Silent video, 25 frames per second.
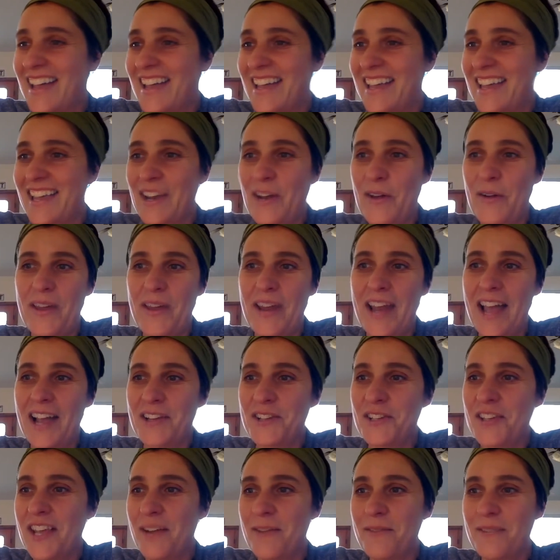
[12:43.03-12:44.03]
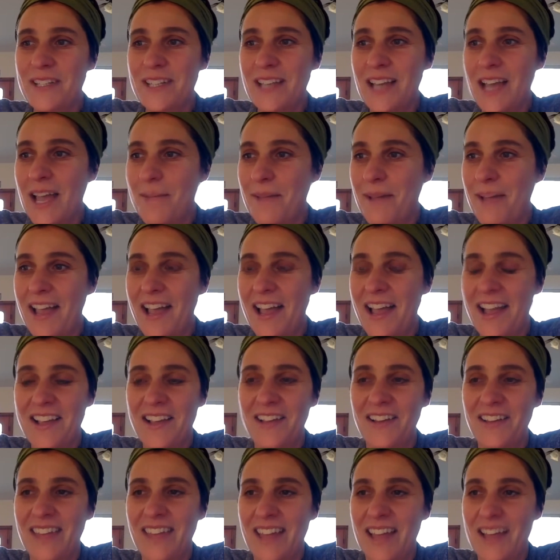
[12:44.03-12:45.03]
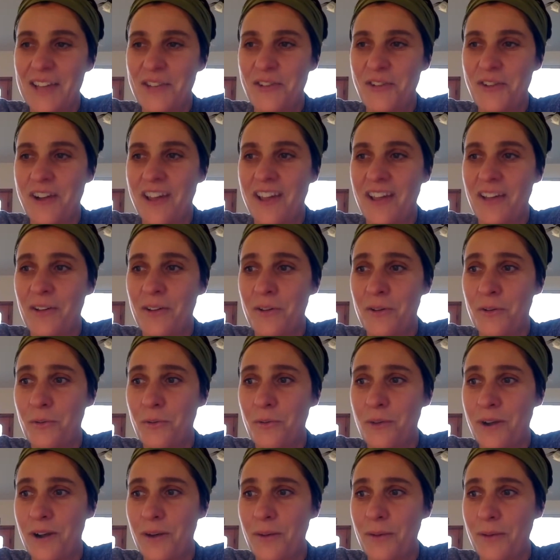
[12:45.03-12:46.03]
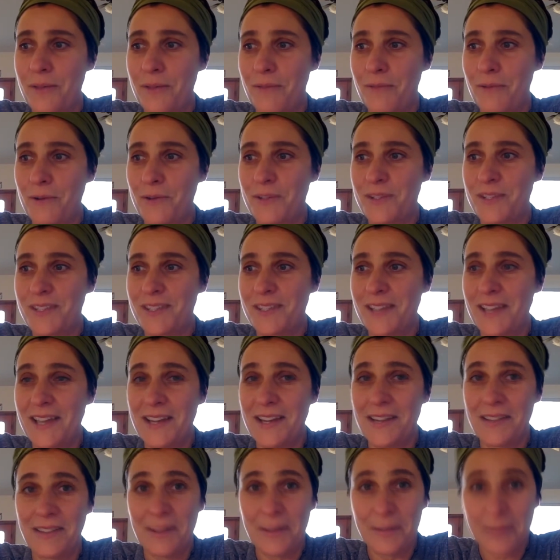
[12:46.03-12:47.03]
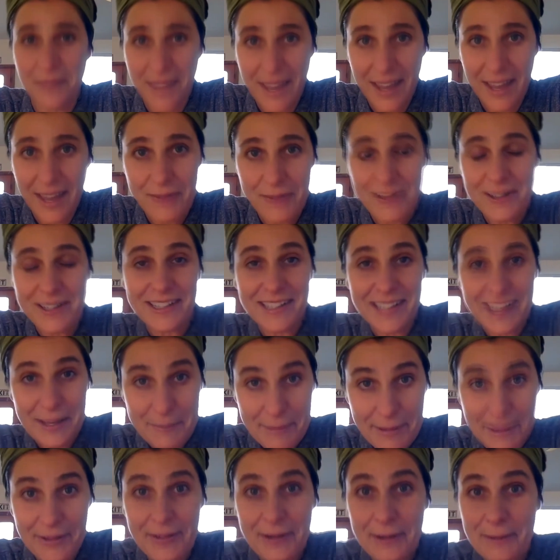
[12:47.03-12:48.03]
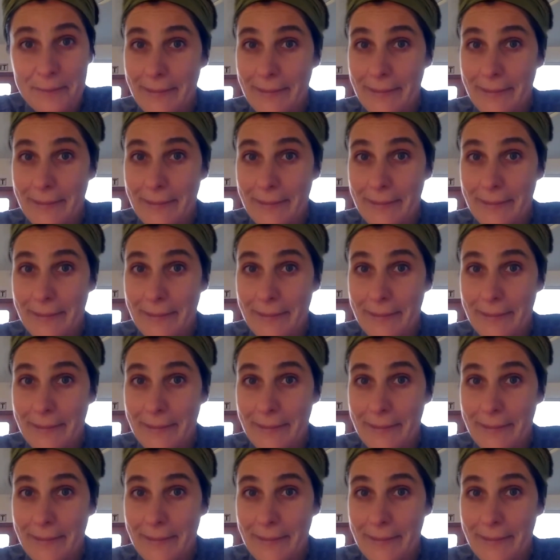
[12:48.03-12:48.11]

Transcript: you know, and actually every time I hike on that trail where we first decided, like, okay, we're going to get married.